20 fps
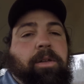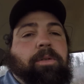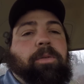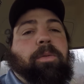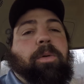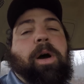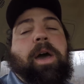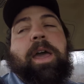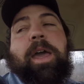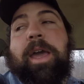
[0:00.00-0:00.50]

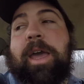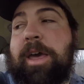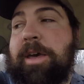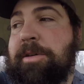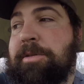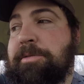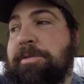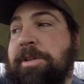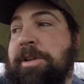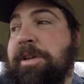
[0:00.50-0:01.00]
away it
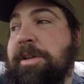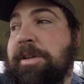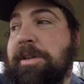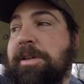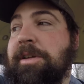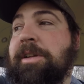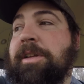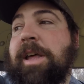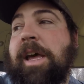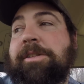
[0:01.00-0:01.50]
goes.
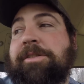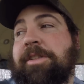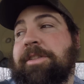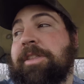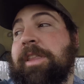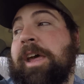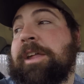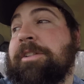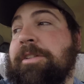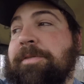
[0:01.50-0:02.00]

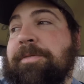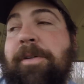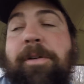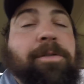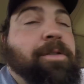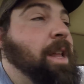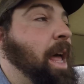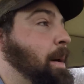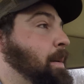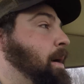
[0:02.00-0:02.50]
That's the
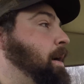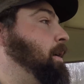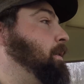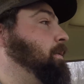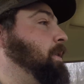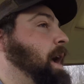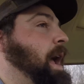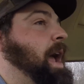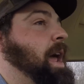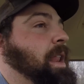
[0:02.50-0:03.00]
first time I ever
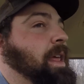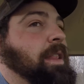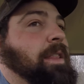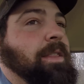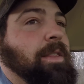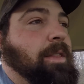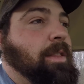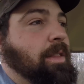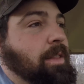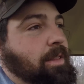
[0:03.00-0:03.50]
had it
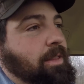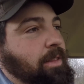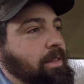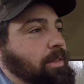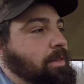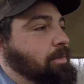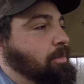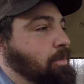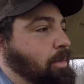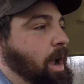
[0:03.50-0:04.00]

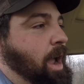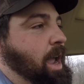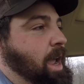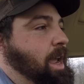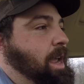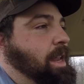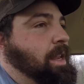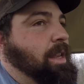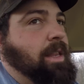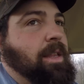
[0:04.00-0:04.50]

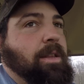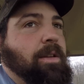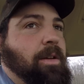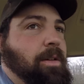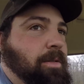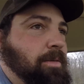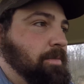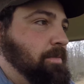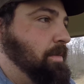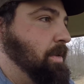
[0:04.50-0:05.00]
rain
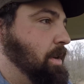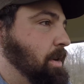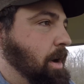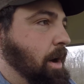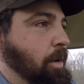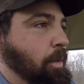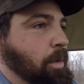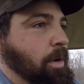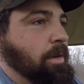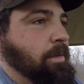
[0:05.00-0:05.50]

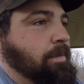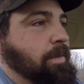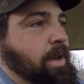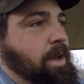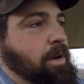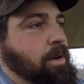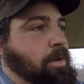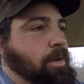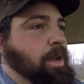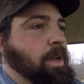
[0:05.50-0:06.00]
on one
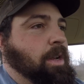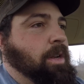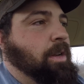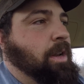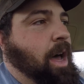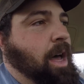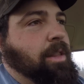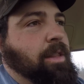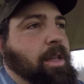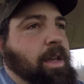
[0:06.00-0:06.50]
field and
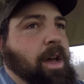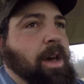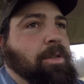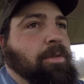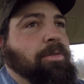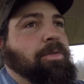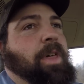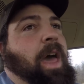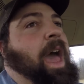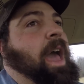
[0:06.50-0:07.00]
not the other
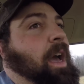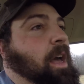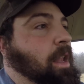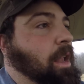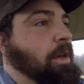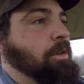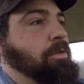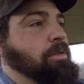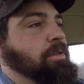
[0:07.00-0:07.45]
that close